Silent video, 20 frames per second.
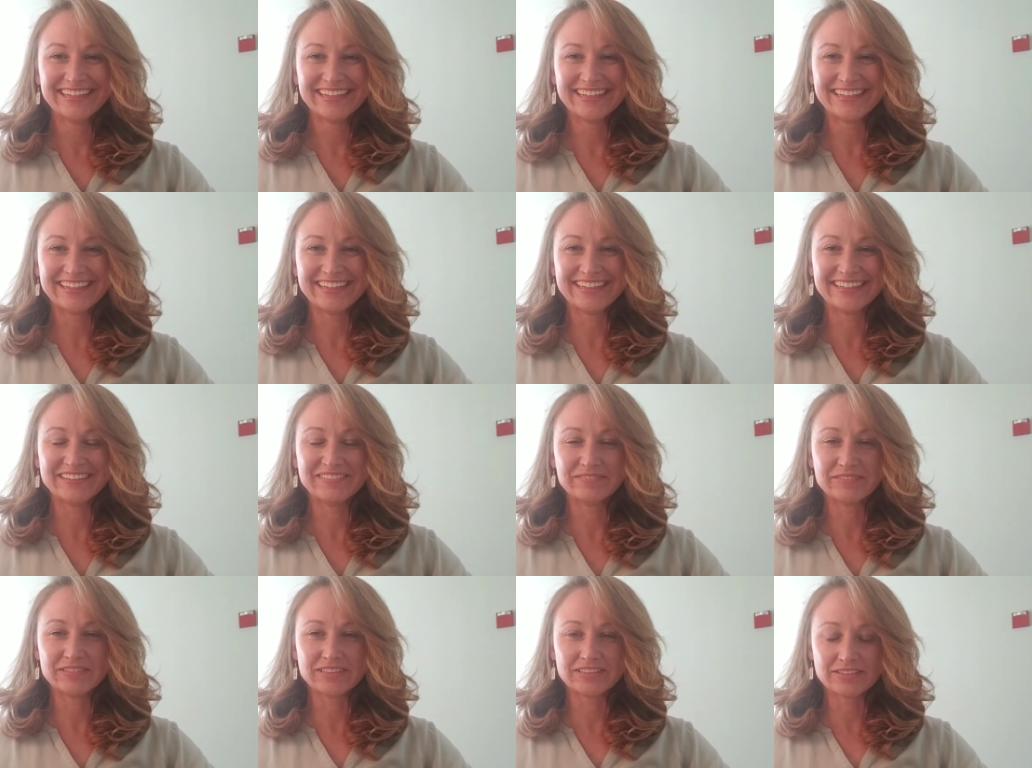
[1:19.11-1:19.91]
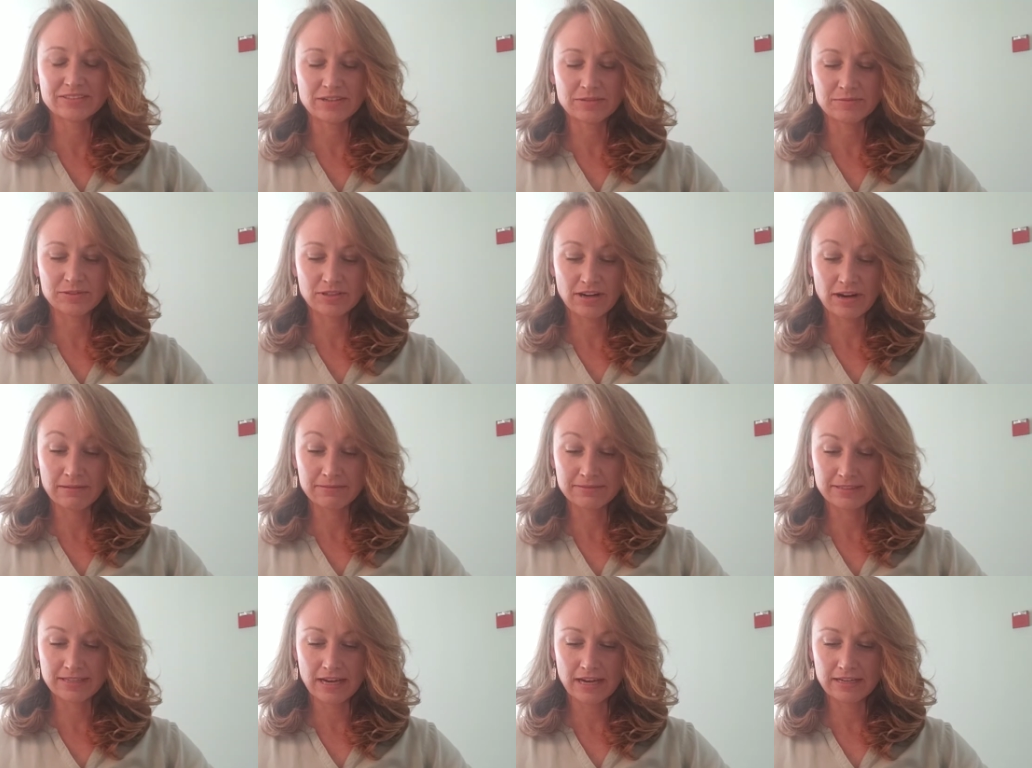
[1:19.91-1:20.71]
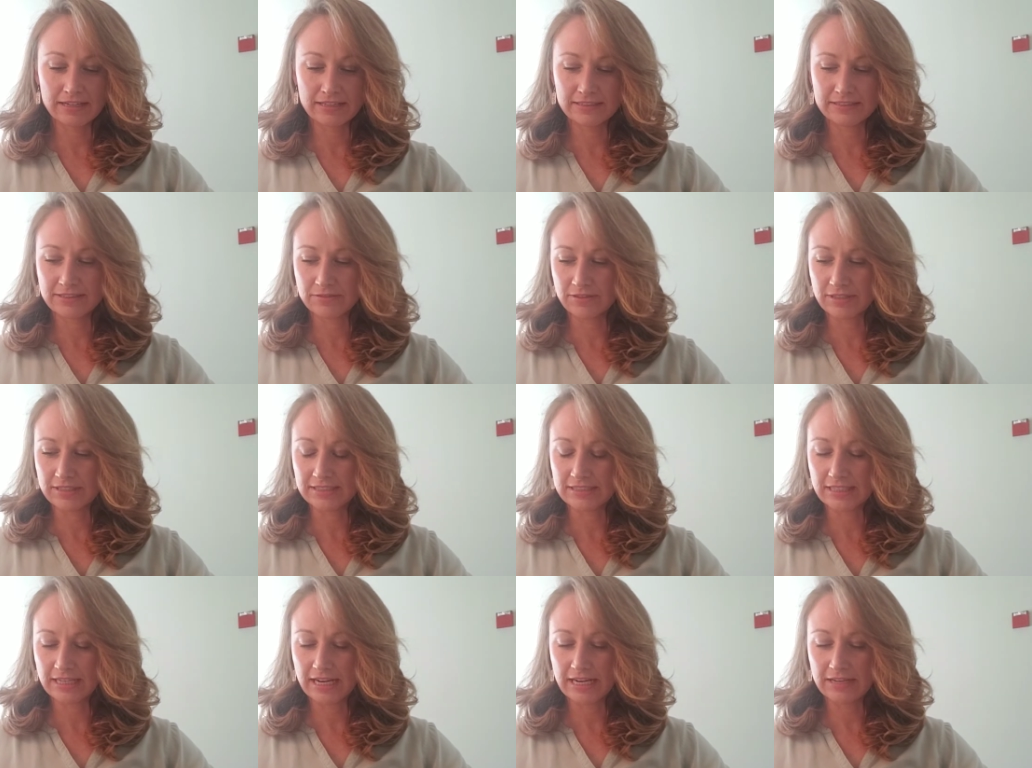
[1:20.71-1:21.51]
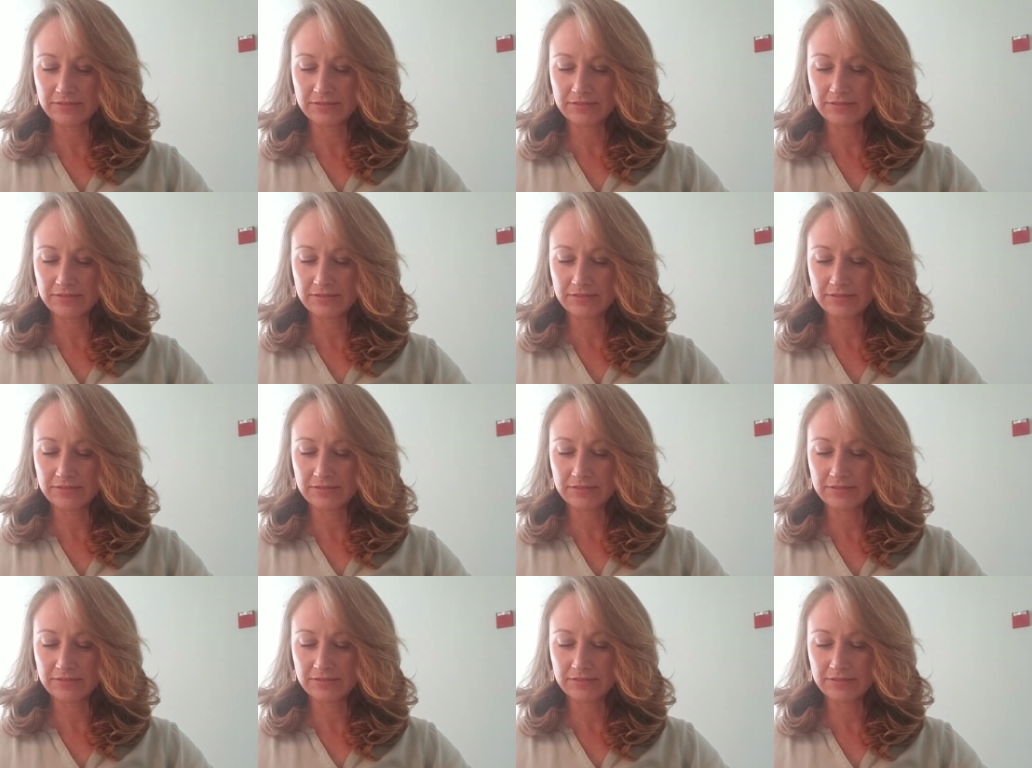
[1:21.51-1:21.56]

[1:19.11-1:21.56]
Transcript: Um, with the scripture I was guided to read today.